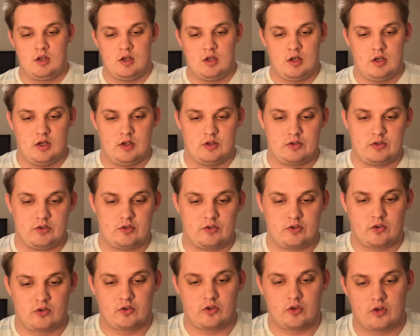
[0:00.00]
And she
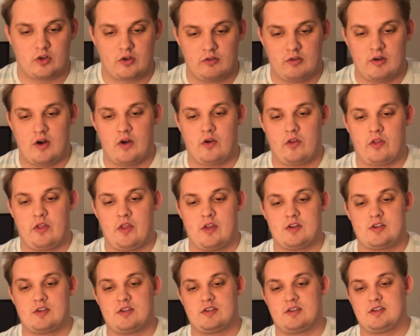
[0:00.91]
starts looking around, and then
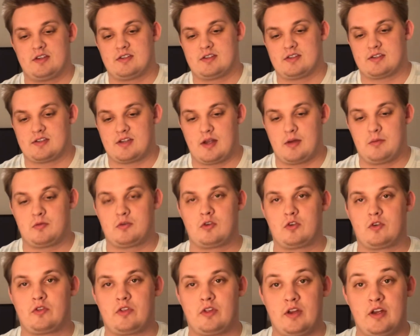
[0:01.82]
she sees the same
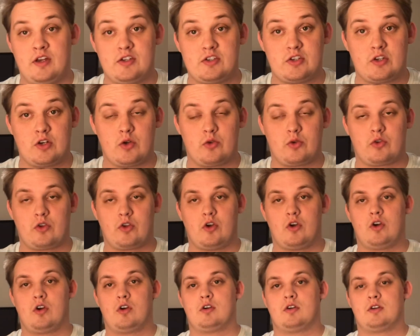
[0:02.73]
girl that Ichigo
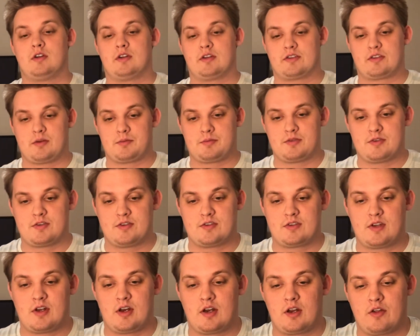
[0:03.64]
saw, except she's
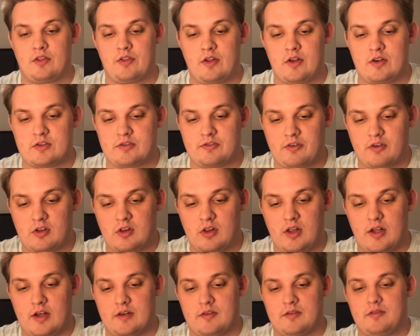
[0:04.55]
standing on the edge of a
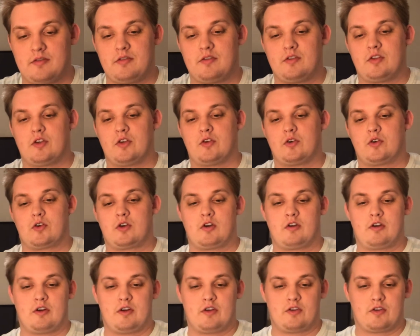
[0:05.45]
cliff. So
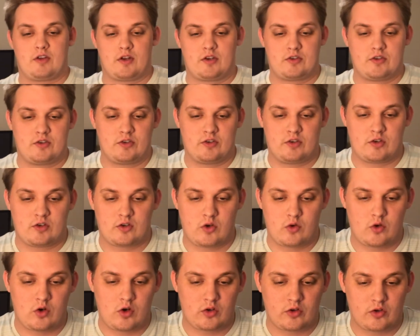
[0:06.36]
Karin decides she's going to go
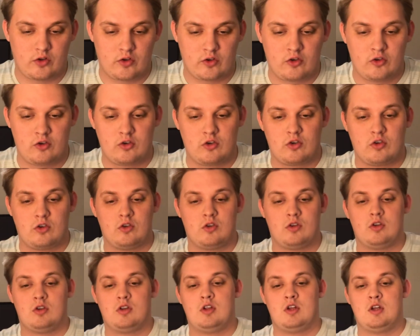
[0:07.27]
talk to the girl,
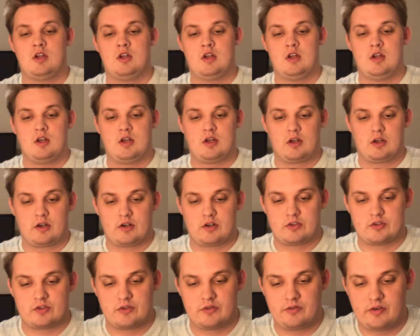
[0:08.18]

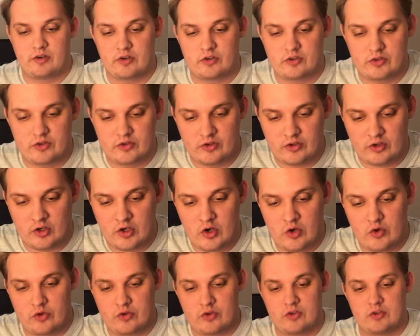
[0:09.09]
because she figures she's a
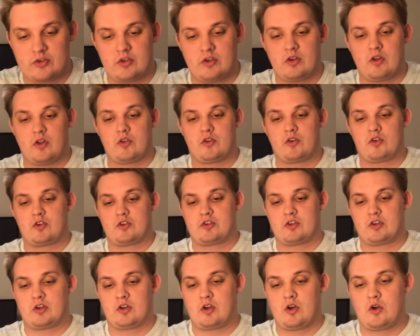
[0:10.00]
ghost, and she tells her she
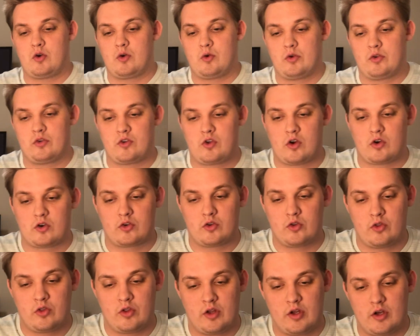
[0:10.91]
can go and talk to
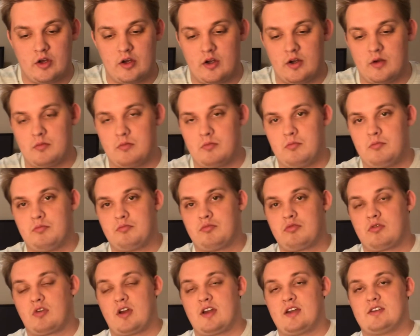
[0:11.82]
the
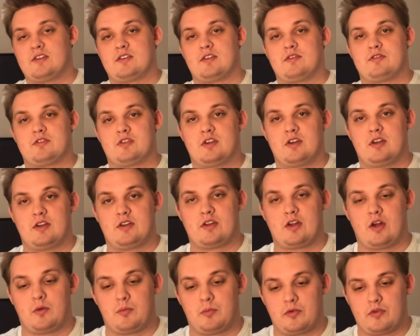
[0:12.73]
priest if she needs
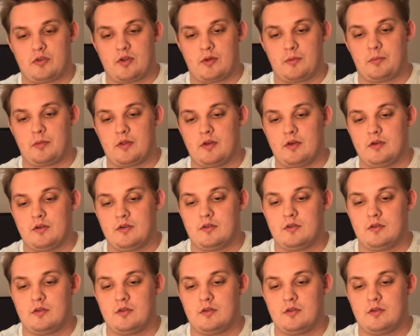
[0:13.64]
help with something.